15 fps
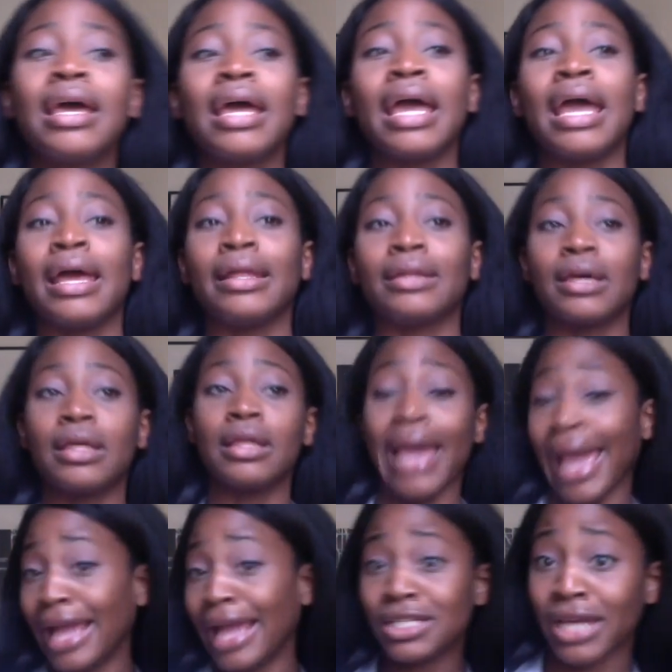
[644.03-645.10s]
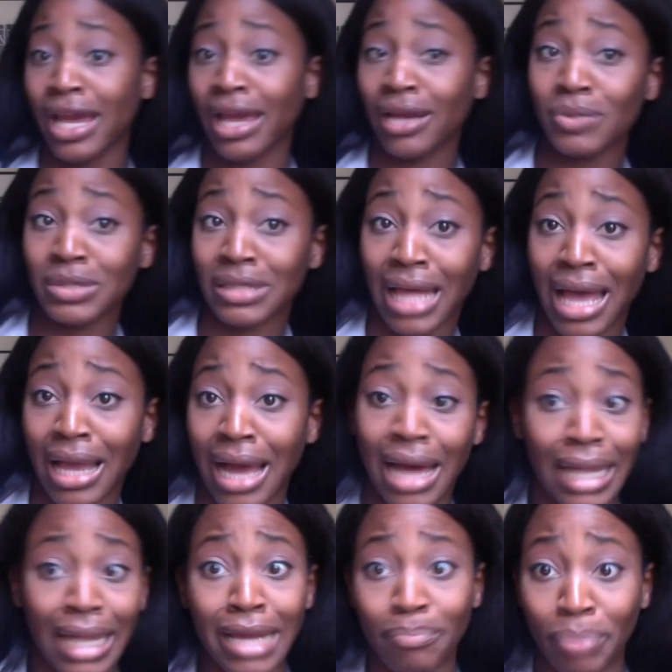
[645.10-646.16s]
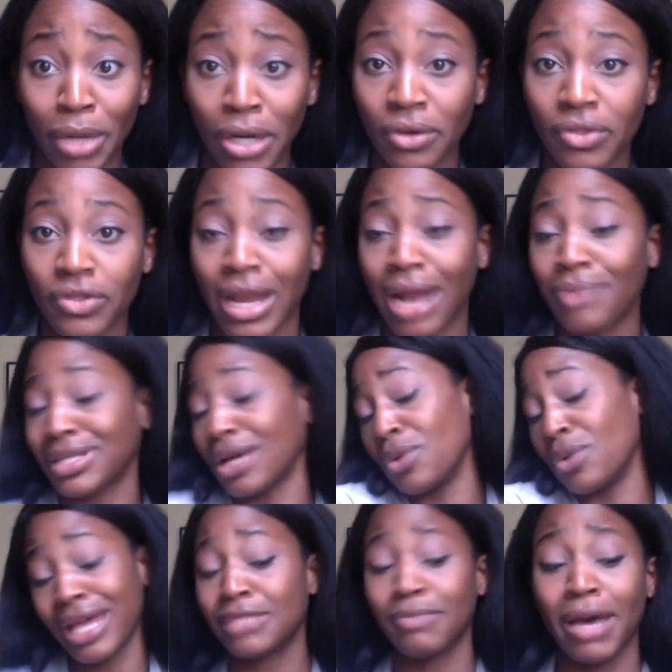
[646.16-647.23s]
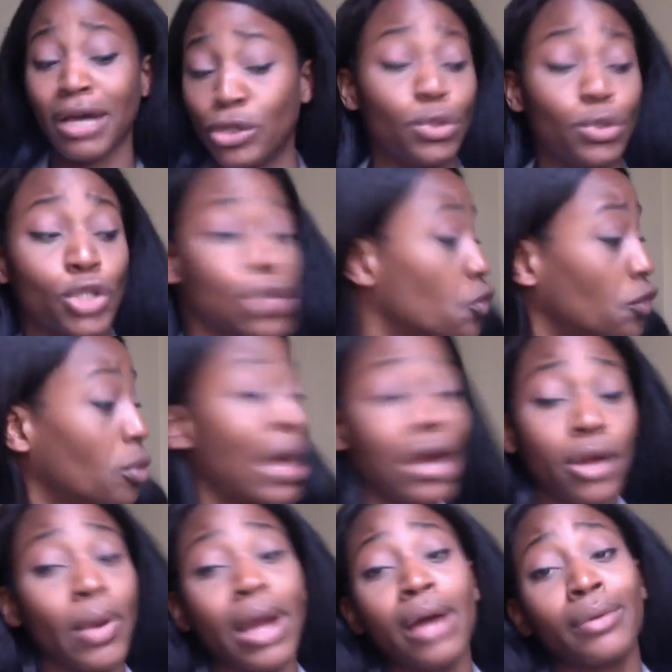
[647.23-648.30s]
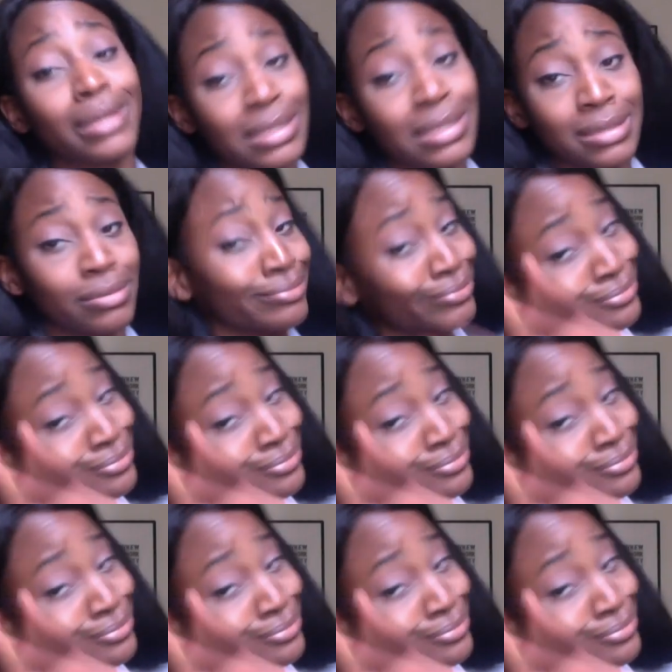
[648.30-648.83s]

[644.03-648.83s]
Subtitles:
And AJ was like, I like both. And I was like, well, that's my cue to swivel back around, because